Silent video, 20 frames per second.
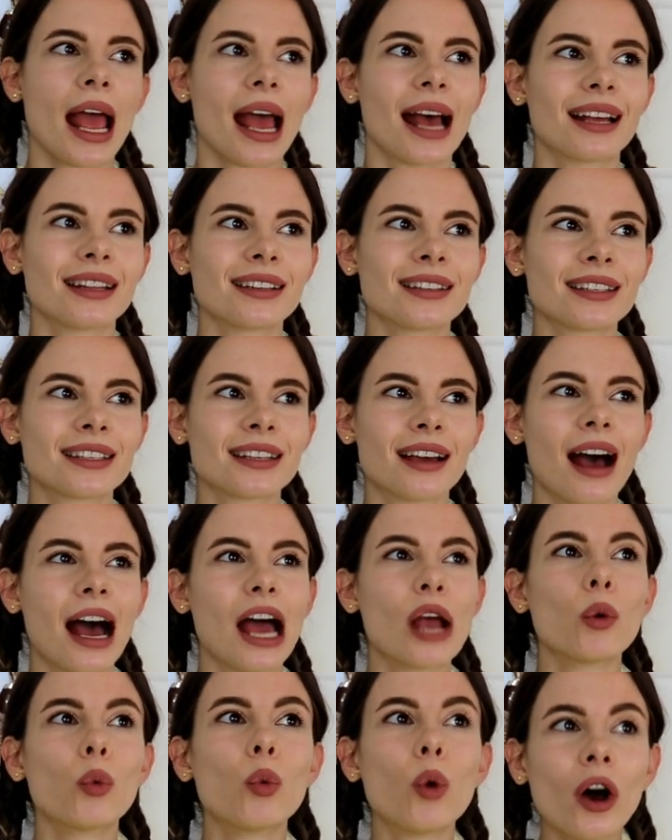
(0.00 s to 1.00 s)
And
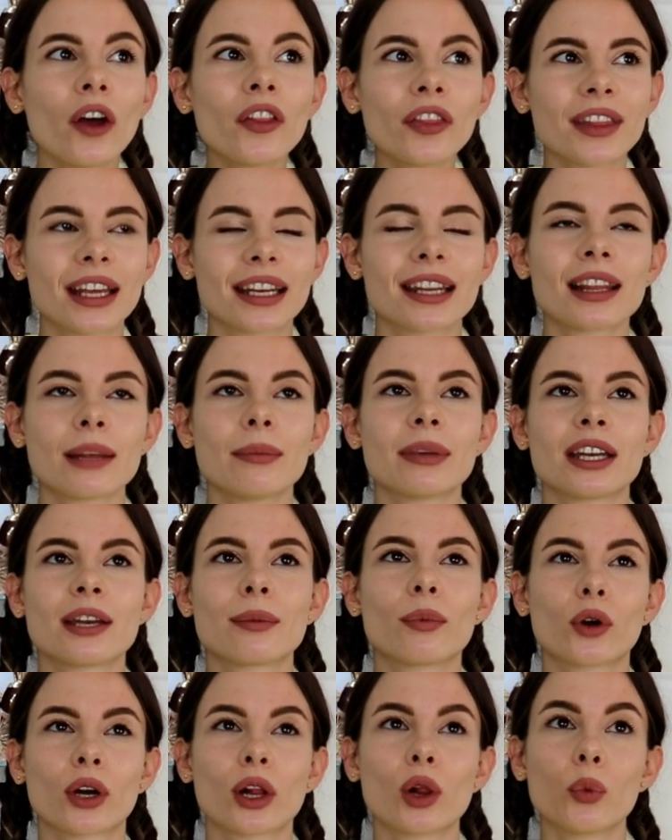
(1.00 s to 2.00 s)
I want that
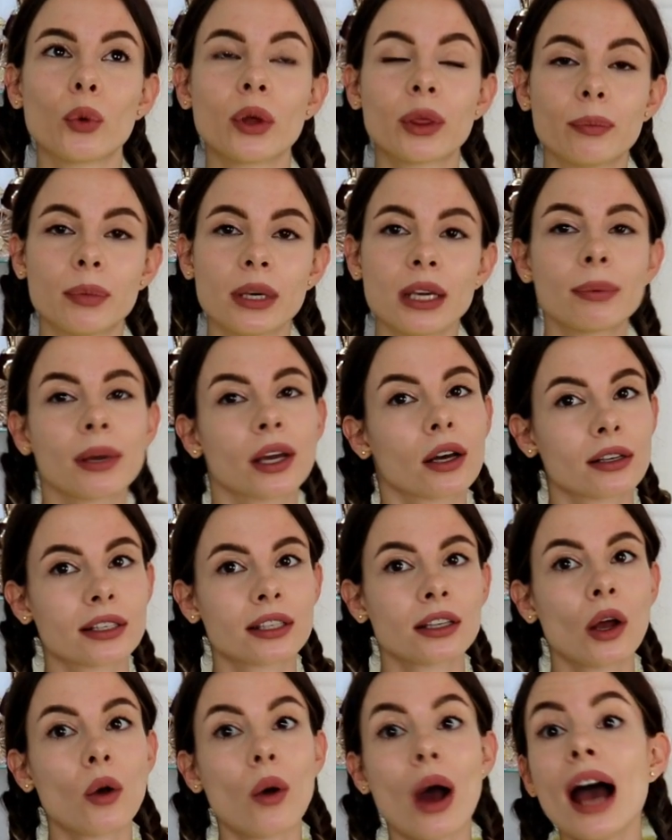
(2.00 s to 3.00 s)
limited bottle with bee,
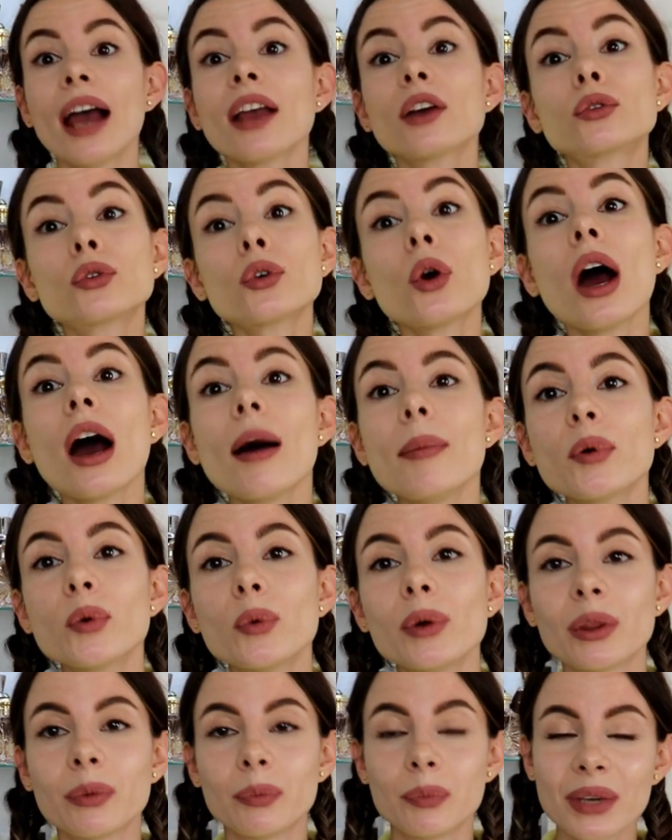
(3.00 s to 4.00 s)
because you know, I grew up
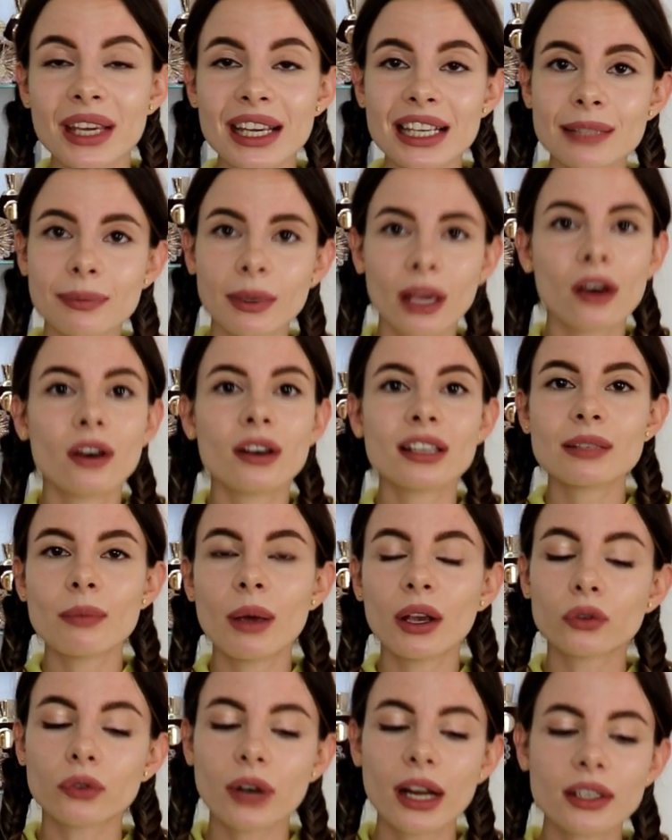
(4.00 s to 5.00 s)
with bees because
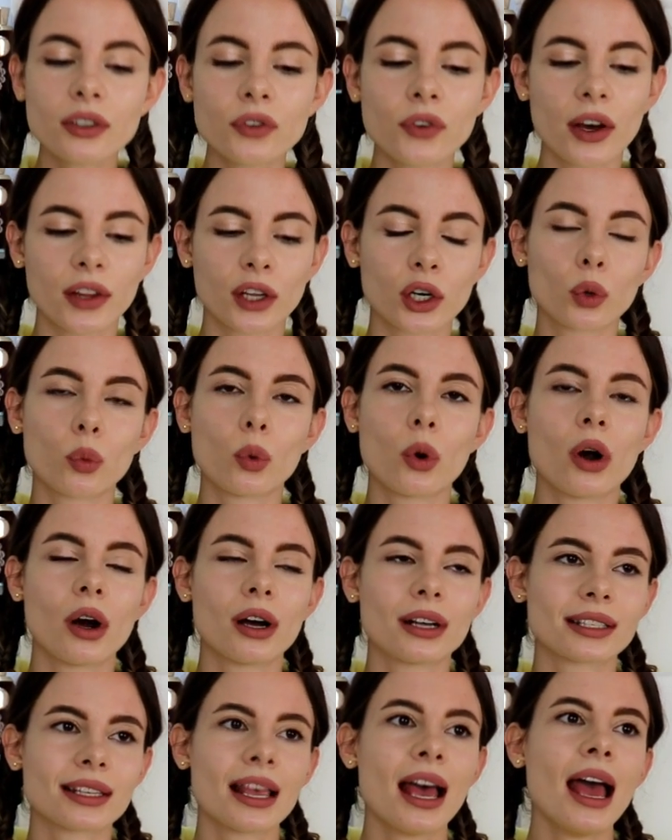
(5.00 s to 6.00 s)
my grandfather
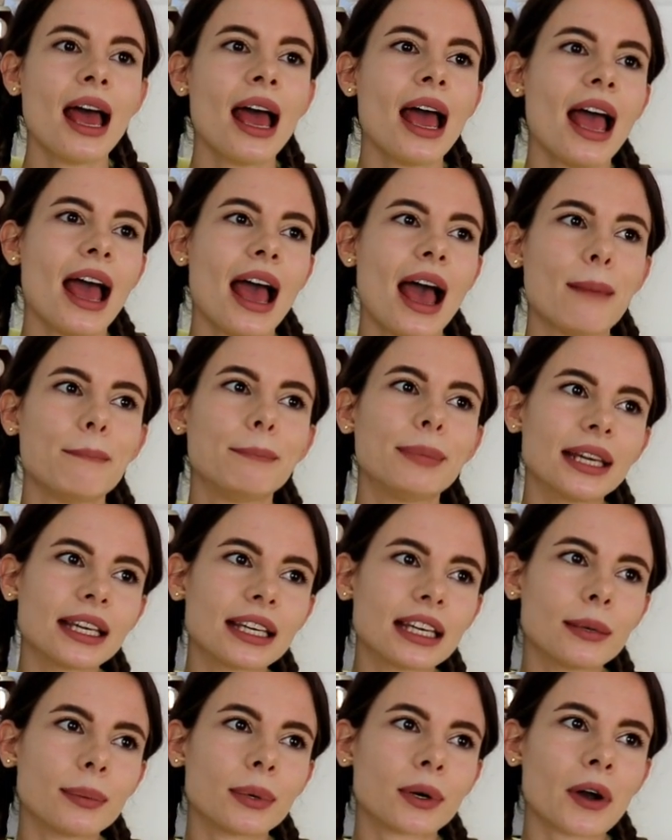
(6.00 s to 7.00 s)
was a
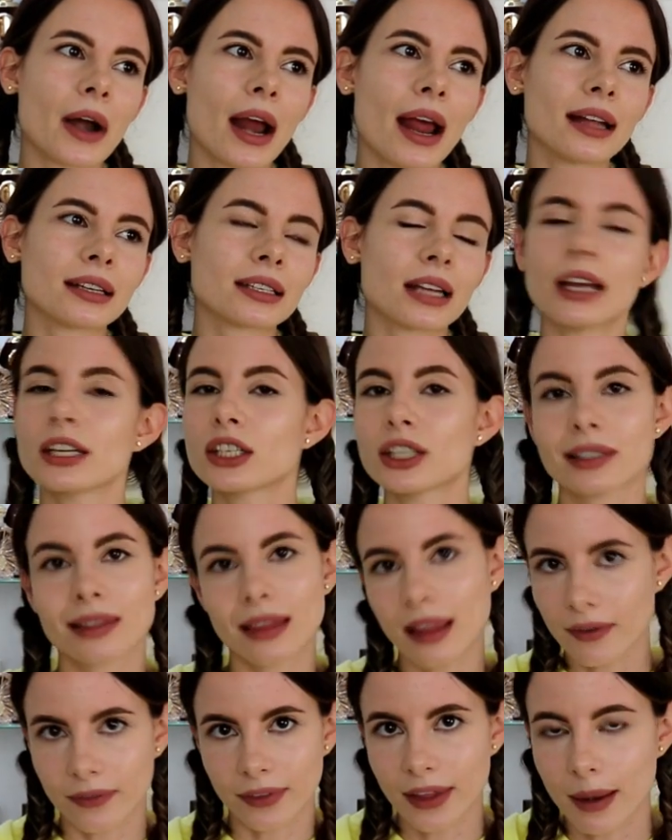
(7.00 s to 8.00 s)
beekeeper and I
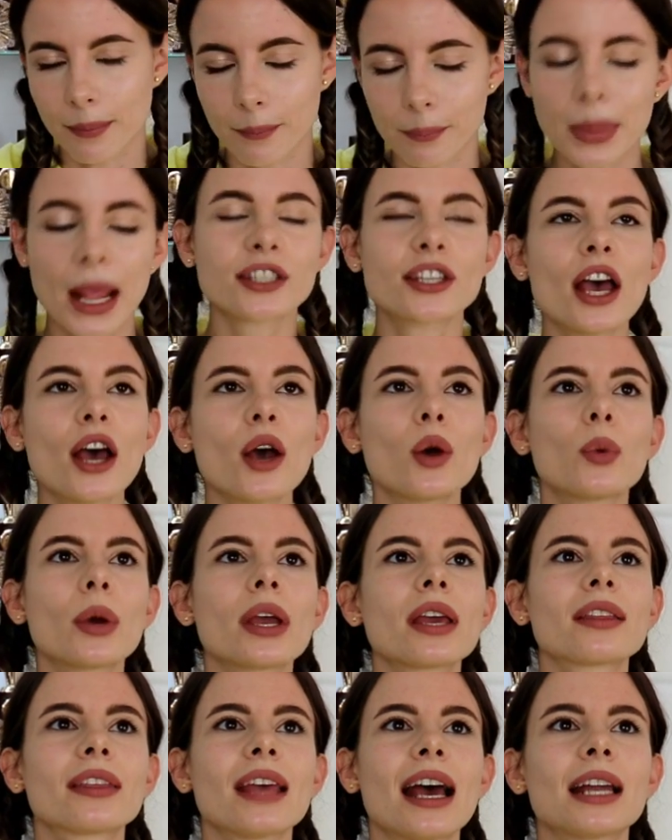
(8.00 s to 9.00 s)
just love them. So
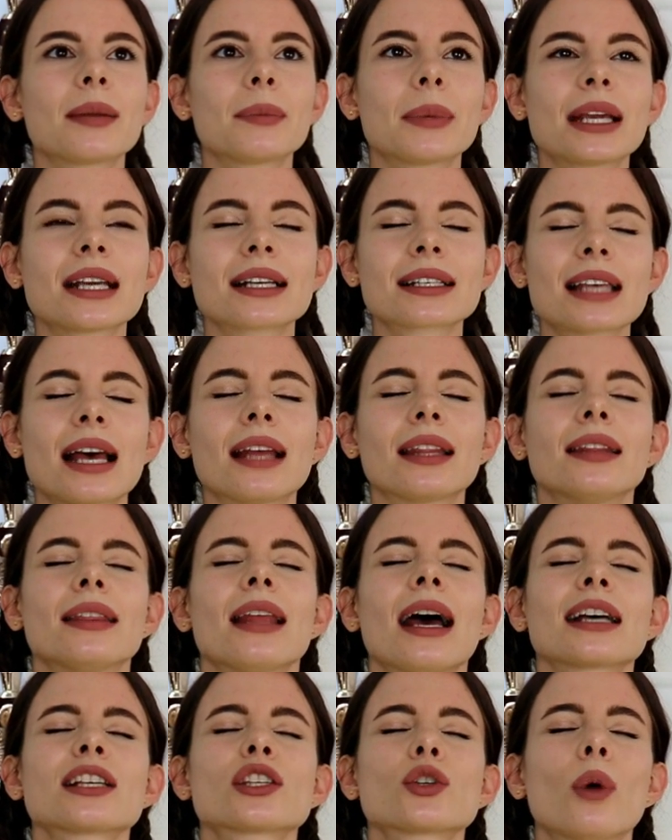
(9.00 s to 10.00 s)
with that being said, the
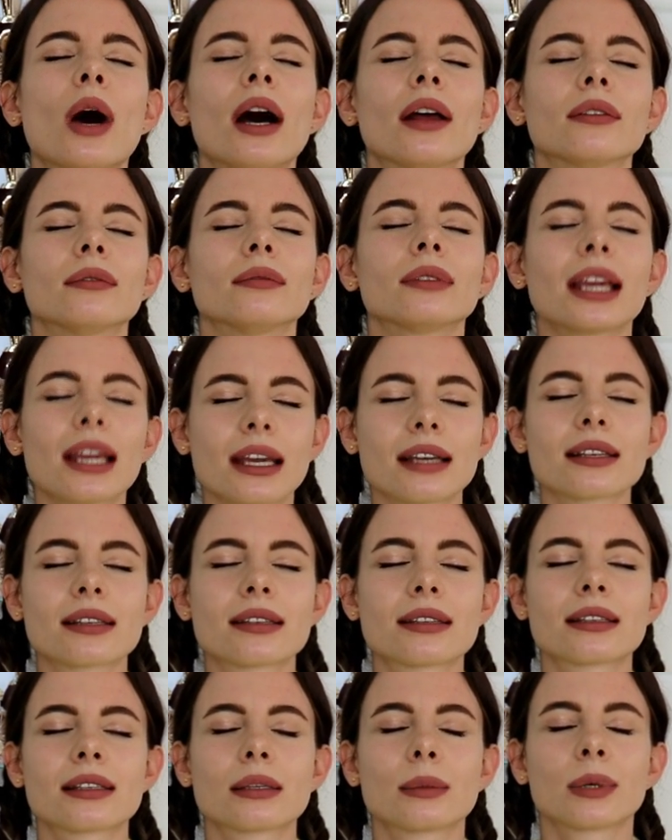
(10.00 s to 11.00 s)
next one
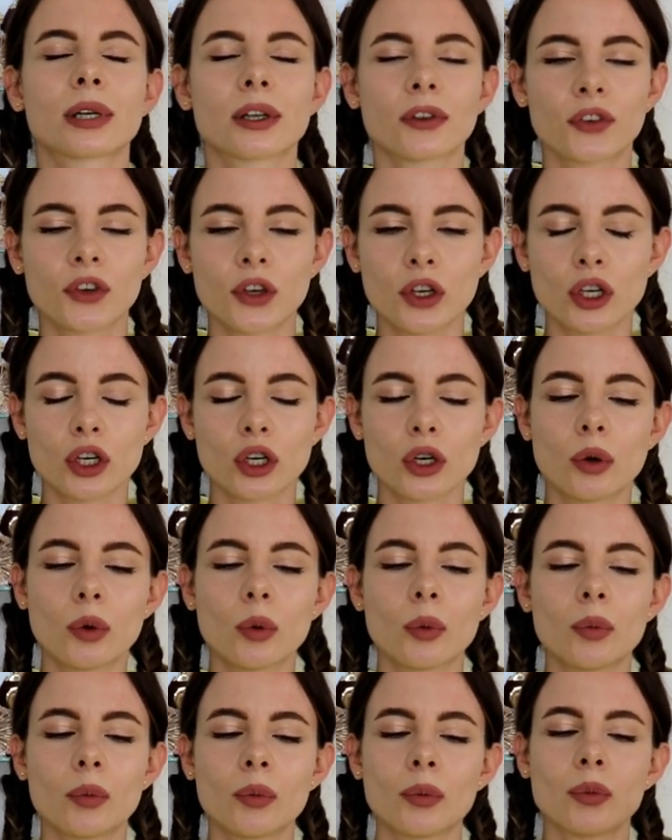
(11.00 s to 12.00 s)
is
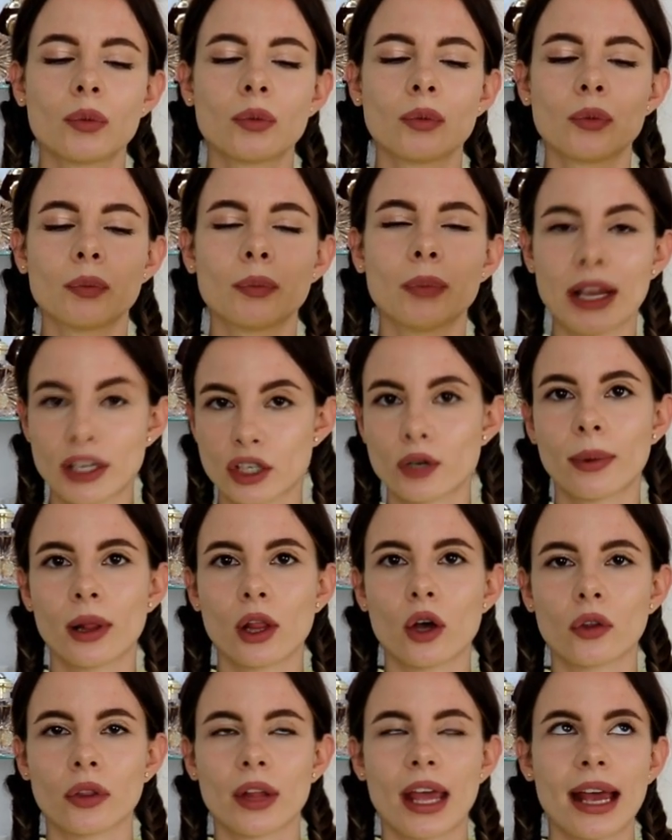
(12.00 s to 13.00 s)
perfume by Jo
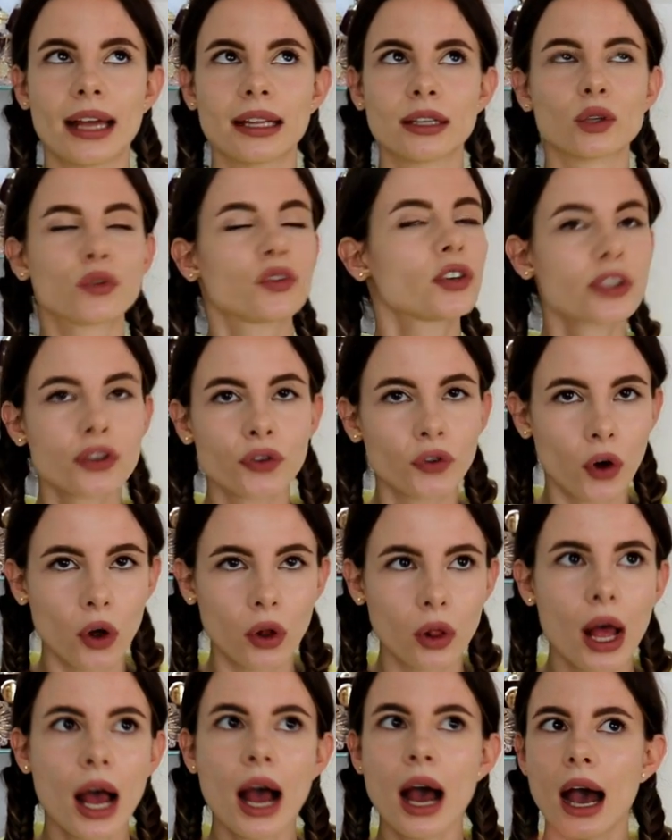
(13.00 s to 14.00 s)
Malone. And first of
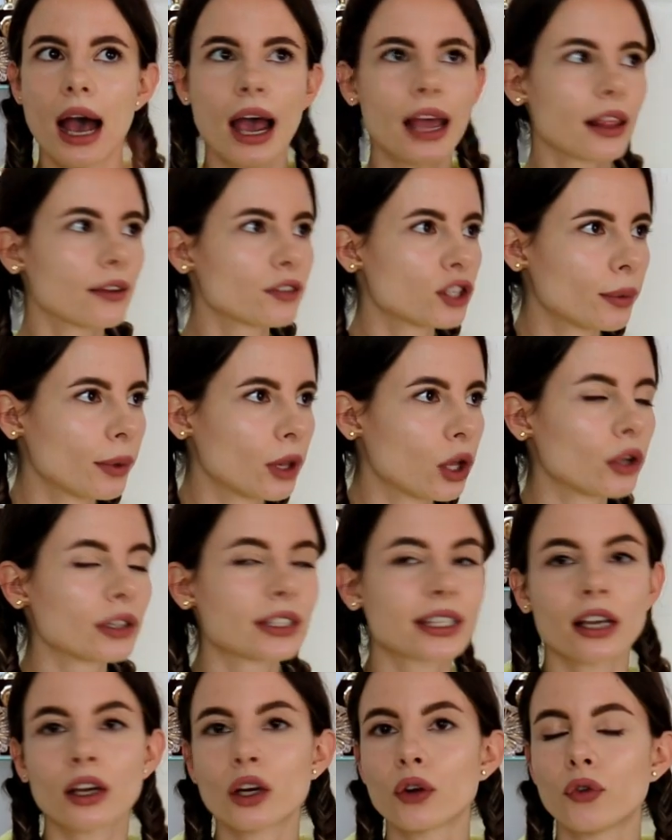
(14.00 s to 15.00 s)
all, I love Jo Malone.
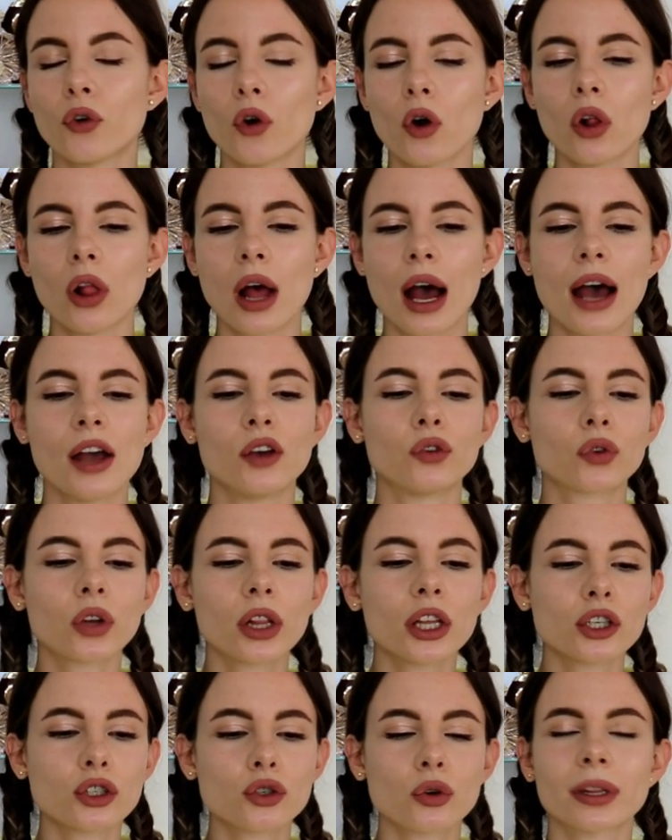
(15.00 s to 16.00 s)
Second of all, I
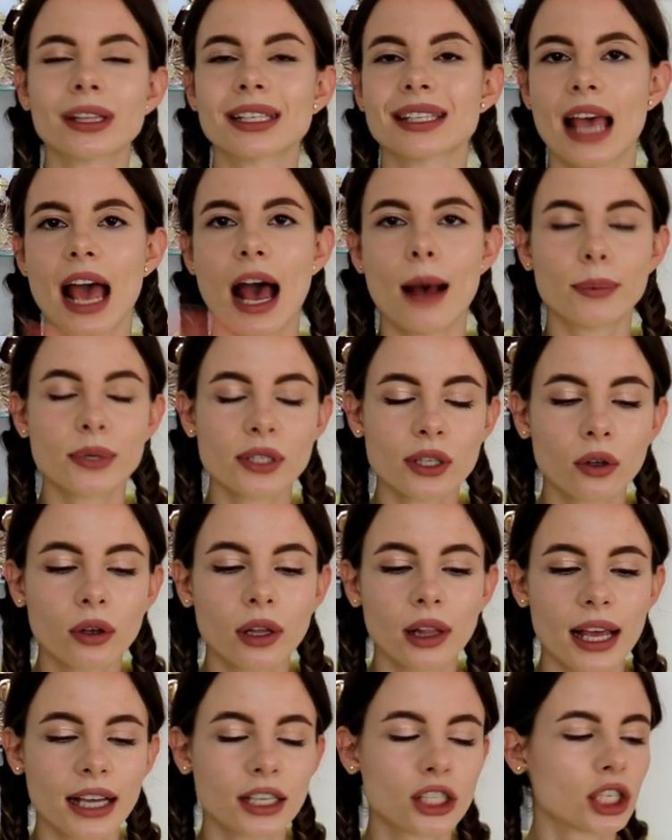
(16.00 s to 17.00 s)
really enjoyed this Absolute
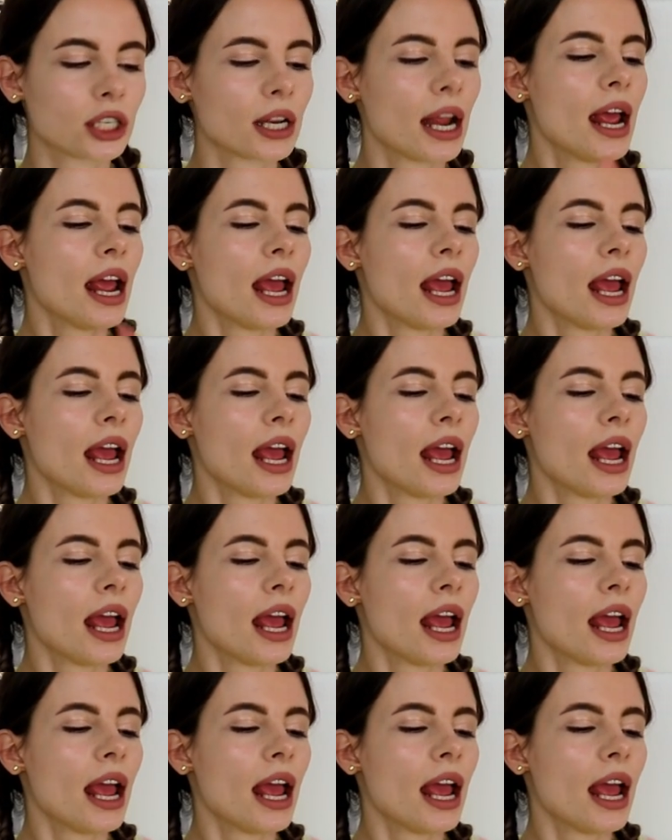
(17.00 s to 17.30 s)
collection.